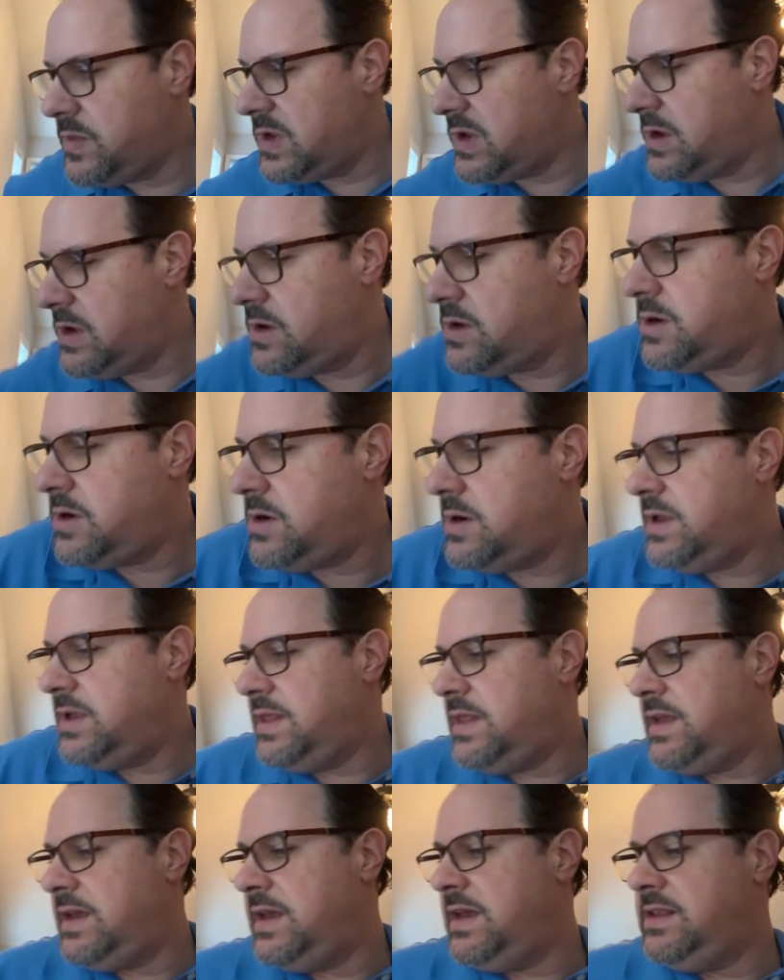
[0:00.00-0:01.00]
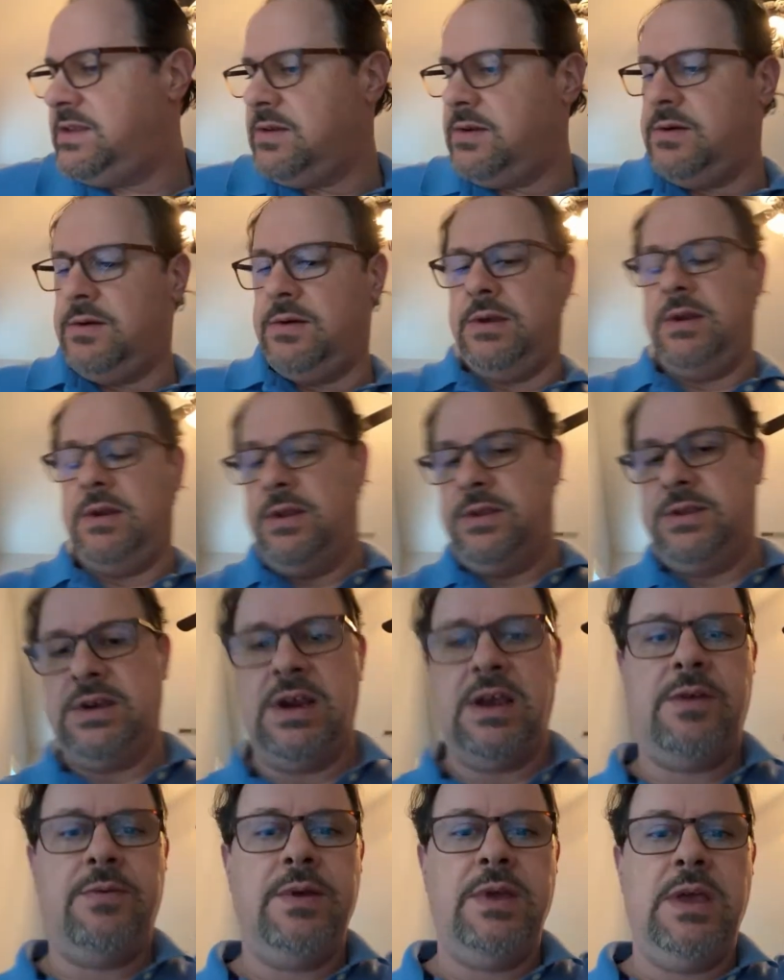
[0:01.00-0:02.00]
Let's turn the lights on,
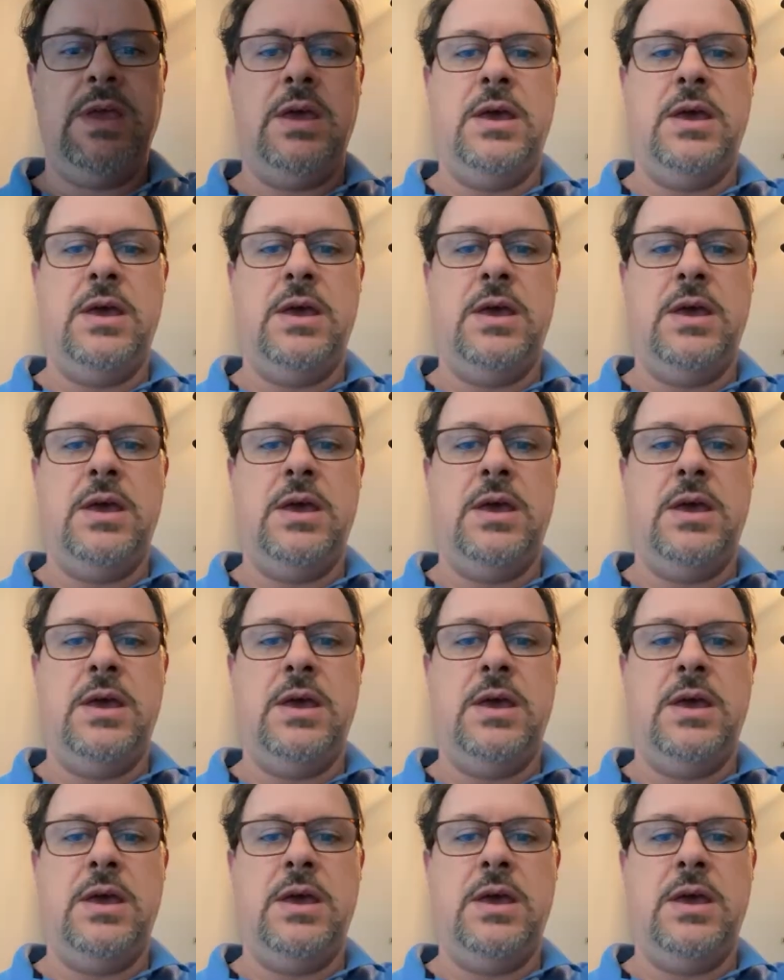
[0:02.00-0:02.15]
shall we?